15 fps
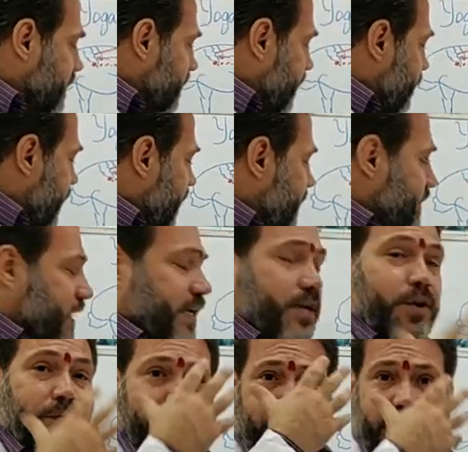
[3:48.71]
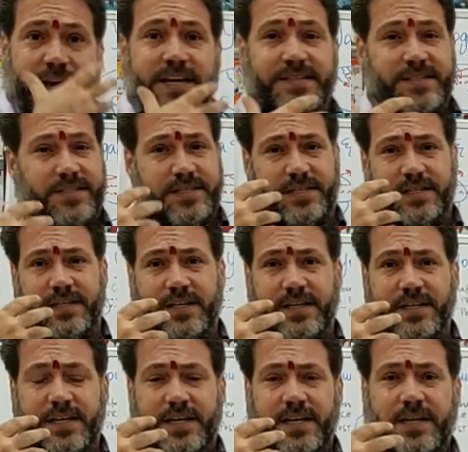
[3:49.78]
Similarly, your face,
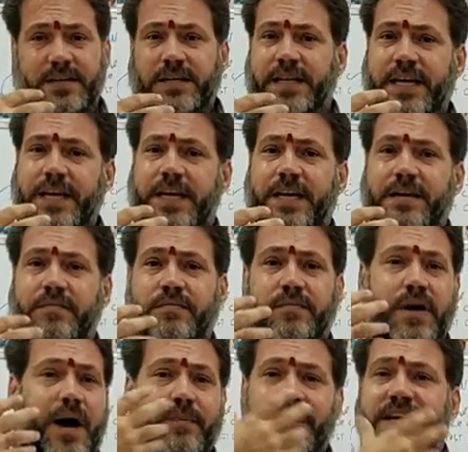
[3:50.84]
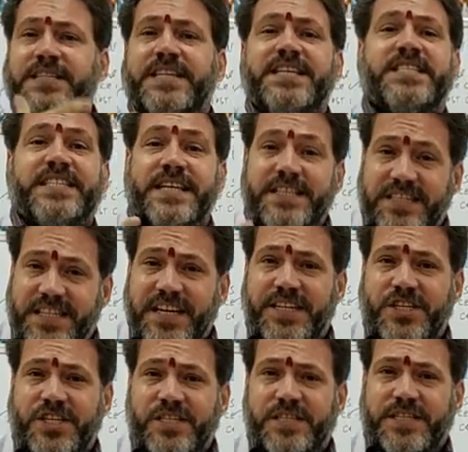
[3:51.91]
the amazing
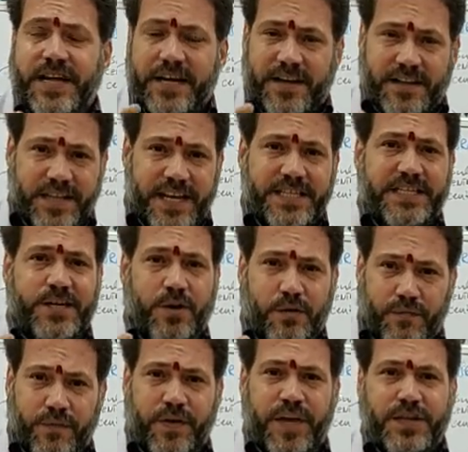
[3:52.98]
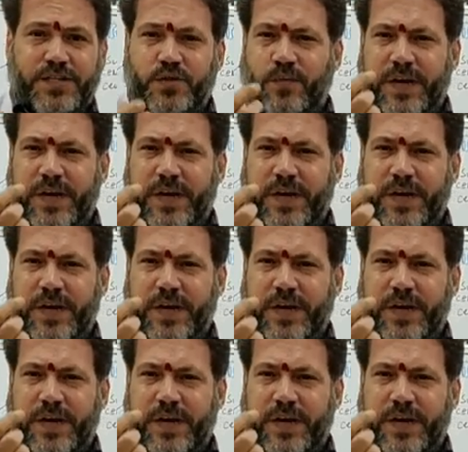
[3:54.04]
sensations that are there in your face,